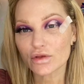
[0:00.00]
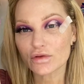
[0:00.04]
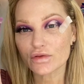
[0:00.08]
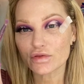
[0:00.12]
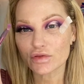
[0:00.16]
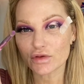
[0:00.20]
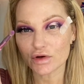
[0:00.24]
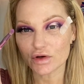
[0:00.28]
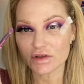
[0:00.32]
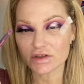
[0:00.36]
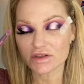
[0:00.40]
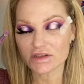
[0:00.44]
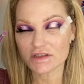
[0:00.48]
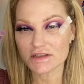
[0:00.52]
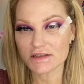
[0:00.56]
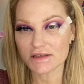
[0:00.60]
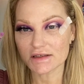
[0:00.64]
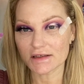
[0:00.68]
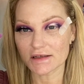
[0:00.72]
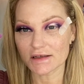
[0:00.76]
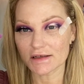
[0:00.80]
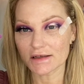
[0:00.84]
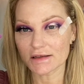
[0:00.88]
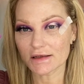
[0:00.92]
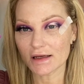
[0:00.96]

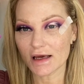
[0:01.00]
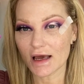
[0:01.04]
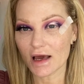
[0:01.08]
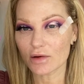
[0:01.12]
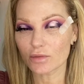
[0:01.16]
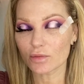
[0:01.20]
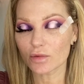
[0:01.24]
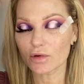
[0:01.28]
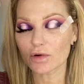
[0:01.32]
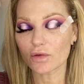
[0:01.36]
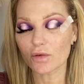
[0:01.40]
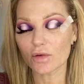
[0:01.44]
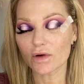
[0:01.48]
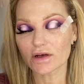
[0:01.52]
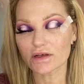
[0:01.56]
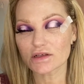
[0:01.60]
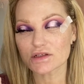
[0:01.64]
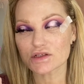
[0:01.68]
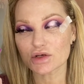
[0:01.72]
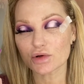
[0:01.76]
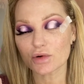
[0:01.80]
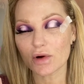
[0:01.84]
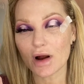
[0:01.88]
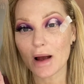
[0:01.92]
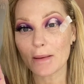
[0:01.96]
thirteen, and we're going to
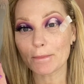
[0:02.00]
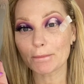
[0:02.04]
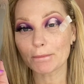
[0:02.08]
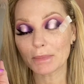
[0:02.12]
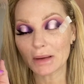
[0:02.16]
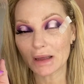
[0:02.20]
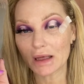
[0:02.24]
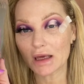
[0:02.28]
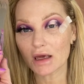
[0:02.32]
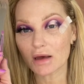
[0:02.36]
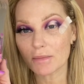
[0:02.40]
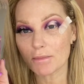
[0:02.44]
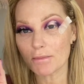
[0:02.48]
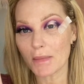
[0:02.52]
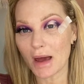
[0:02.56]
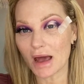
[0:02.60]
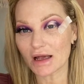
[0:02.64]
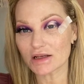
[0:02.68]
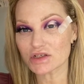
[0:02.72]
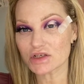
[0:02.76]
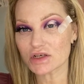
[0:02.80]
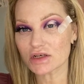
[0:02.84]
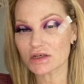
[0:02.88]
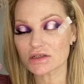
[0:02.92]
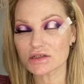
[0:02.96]
grab Pink
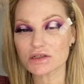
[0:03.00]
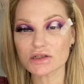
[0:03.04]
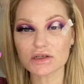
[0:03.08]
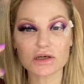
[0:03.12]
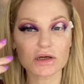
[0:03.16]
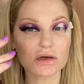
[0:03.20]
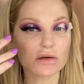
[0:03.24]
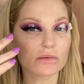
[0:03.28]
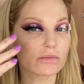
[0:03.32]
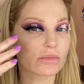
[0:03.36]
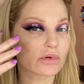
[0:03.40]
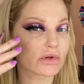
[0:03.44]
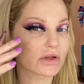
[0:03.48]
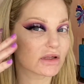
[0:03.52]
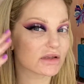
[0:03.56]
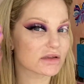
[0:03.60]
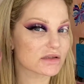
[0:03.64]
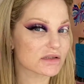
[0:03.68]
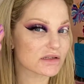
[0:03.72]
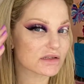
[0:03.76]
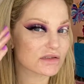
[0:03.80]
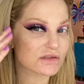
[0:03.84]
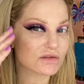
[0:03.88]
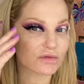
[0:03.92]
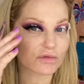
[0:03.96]
Magic to complete
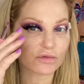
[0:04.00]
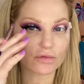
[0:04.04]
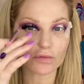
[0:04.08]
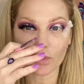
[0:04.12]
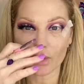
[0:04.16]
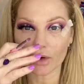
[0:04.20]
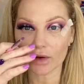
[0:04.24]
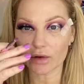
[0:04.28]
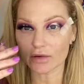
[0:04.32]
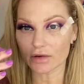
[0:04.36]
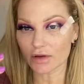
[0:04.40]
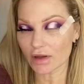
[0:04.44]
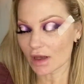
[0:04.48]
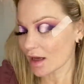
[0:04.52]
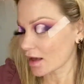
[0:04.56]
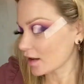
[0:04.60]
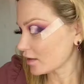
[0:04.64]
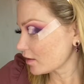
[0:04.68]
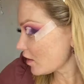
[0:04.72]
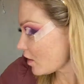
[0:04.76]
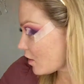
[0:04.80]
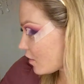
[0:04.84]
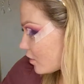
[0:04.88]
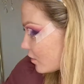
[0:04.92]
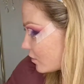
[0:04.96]
this foiled
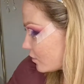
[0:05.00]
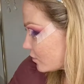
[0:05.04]
halo.